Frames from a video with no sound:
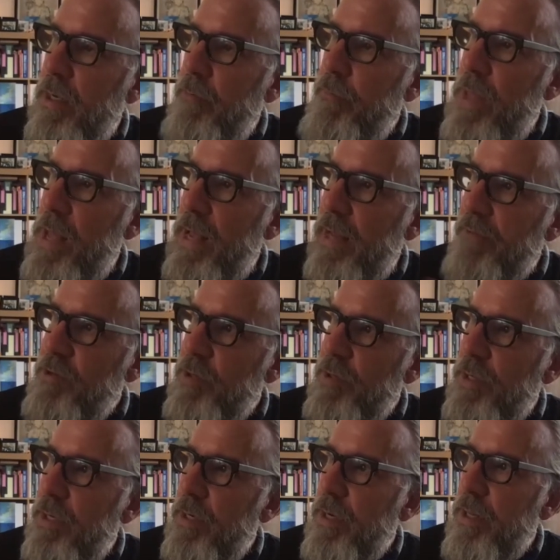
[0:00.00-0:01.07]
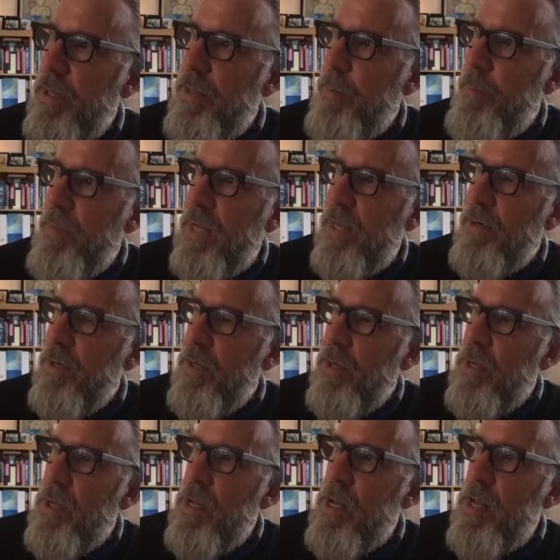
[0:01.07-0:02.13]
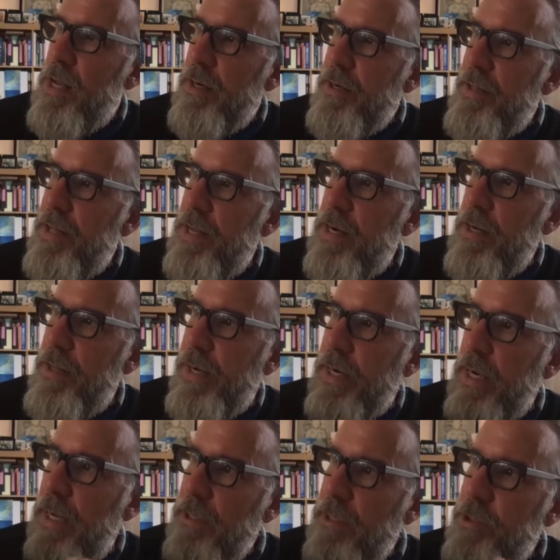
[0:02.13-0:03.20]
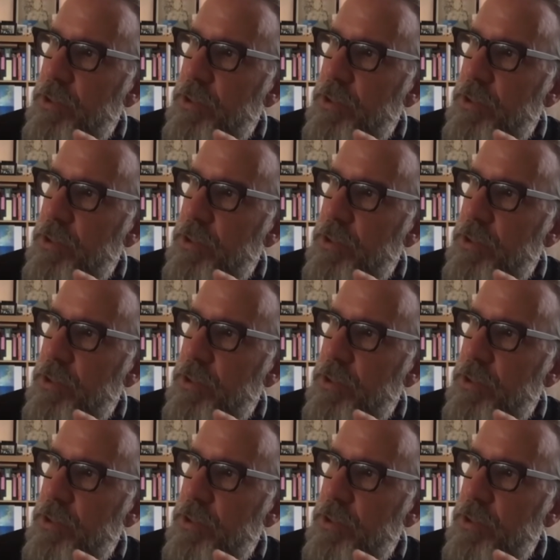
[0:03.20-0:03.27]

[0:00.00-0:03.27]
after they met, and then they got to the